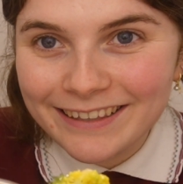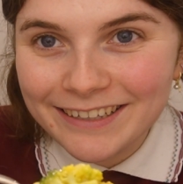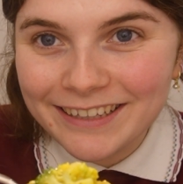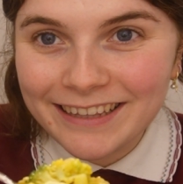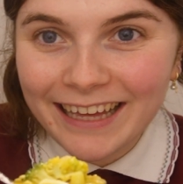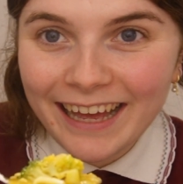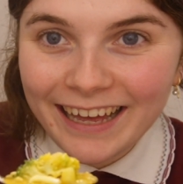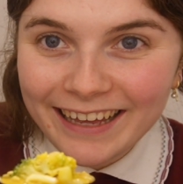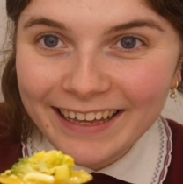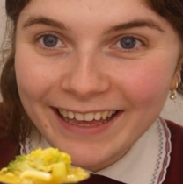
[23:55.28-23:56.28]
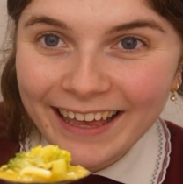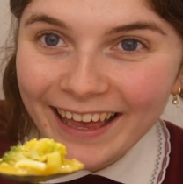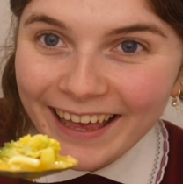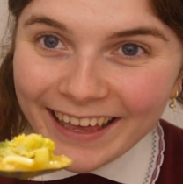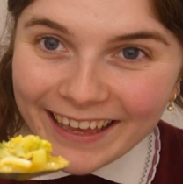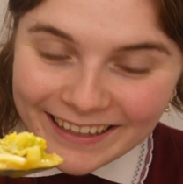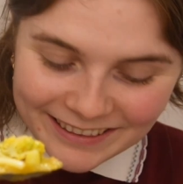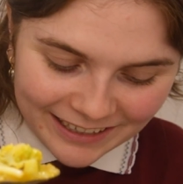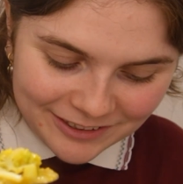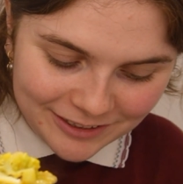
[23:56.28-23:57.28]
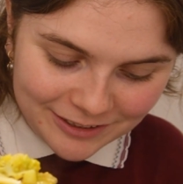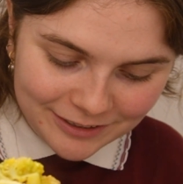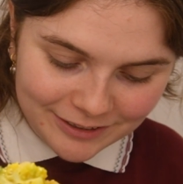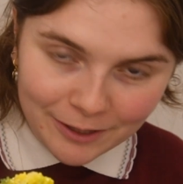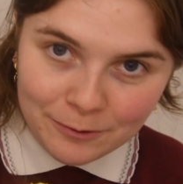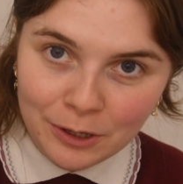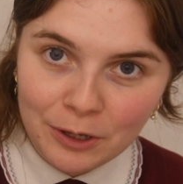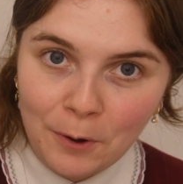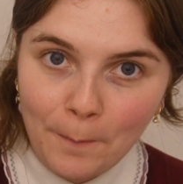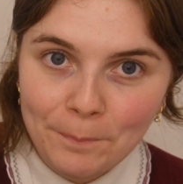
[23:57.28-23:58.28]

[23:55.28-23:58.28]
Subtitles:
Look at that. That just looks so good.